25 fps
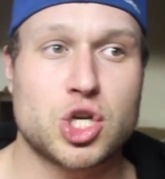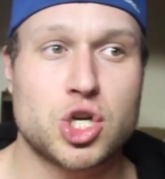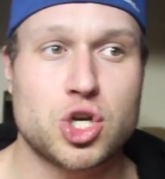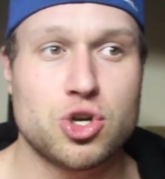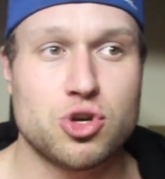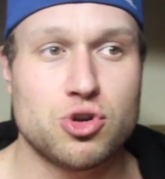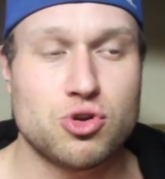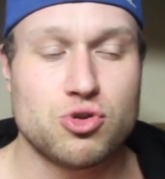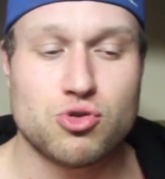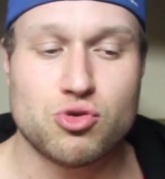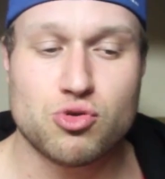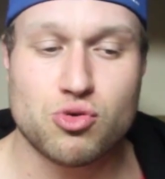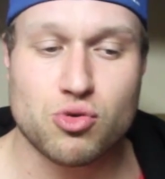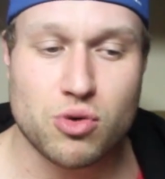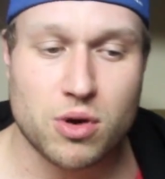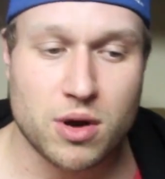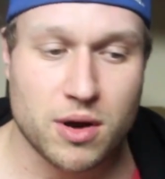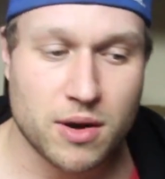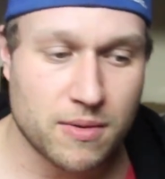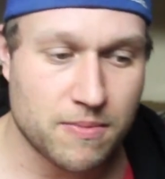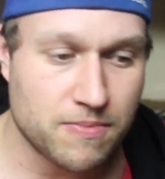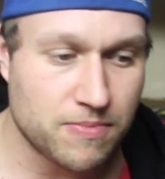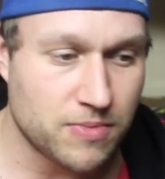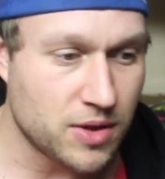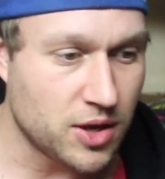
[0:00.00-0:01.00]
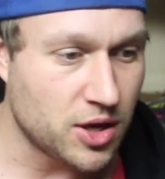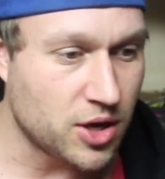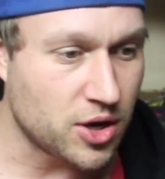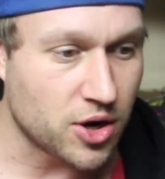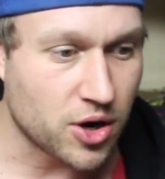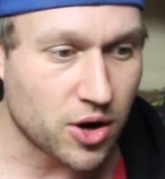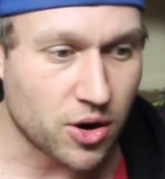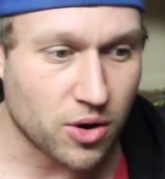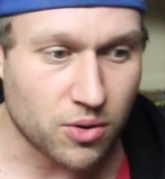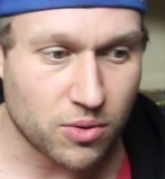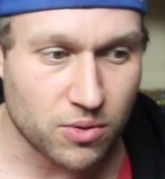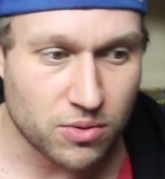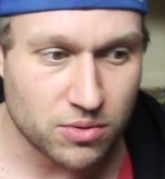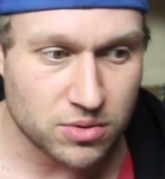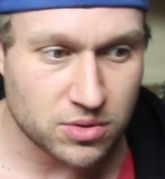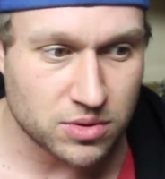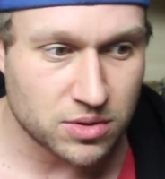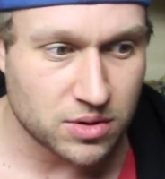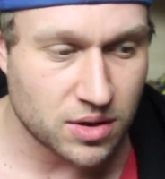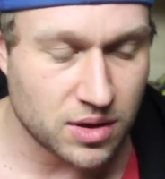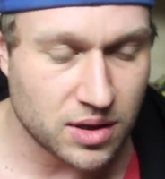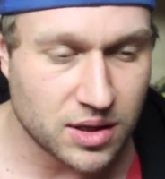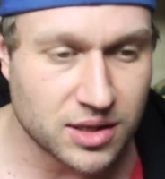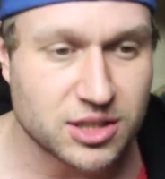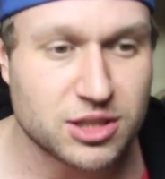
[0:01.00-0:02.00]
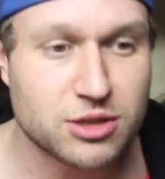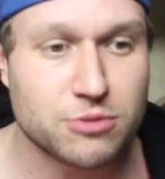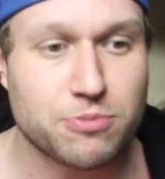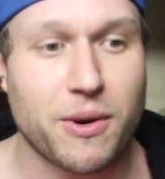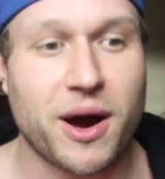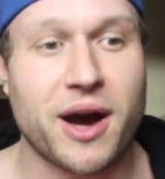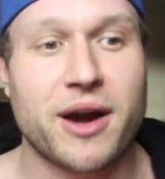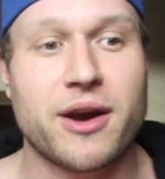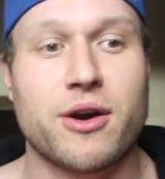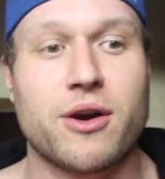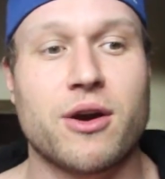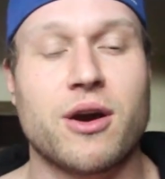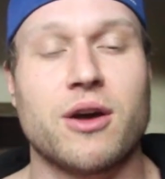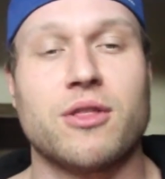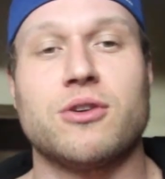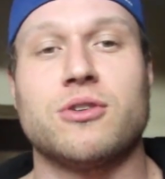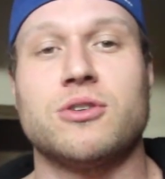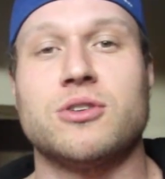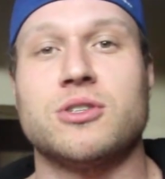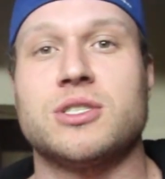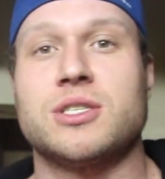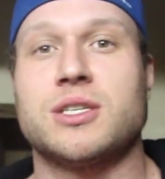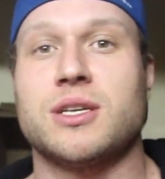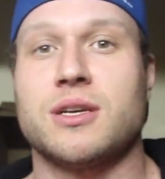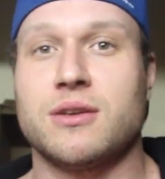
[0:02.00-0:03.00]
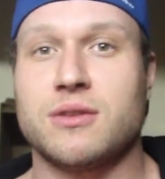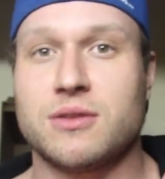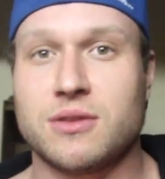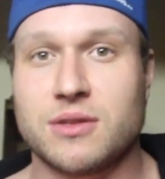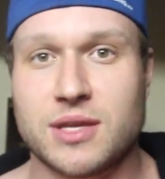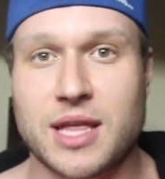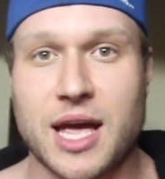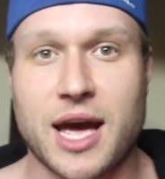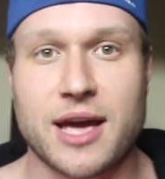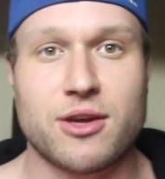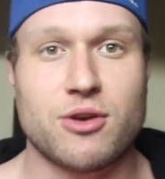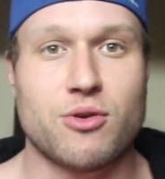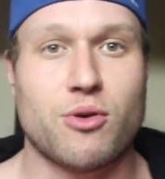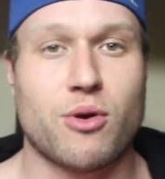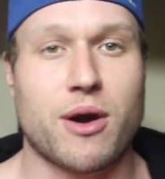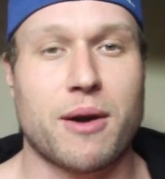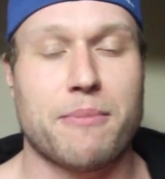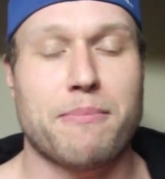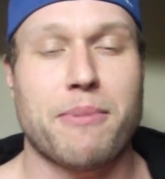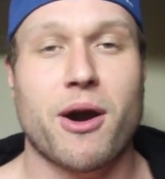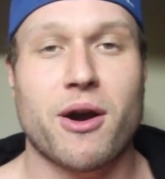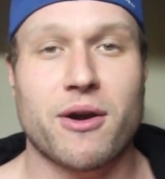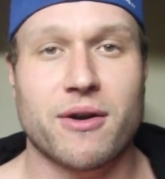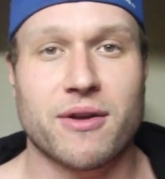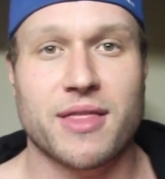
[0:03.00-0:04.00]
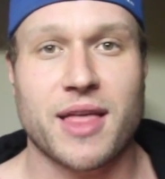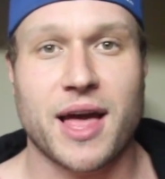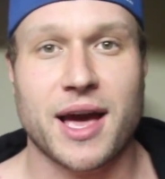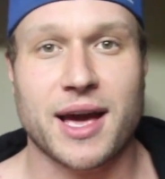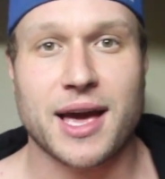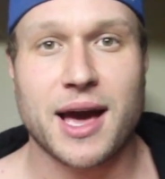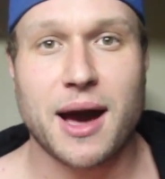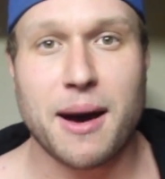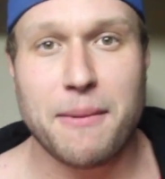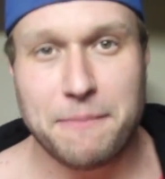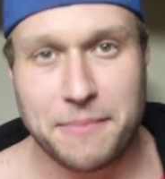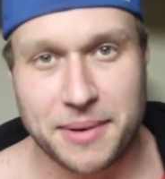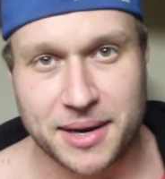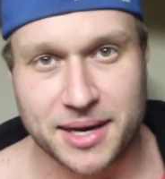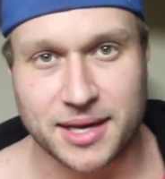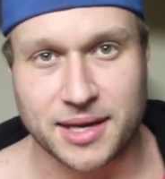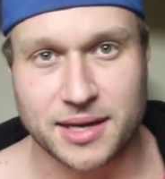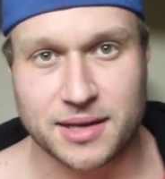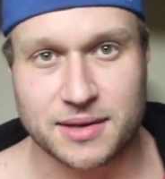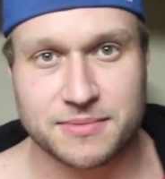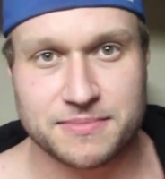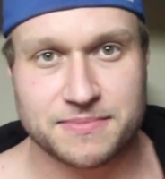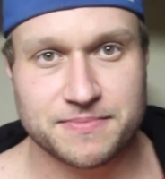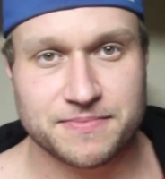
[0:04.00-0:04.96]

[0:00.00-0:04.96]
to, inspire others that you are part of that company?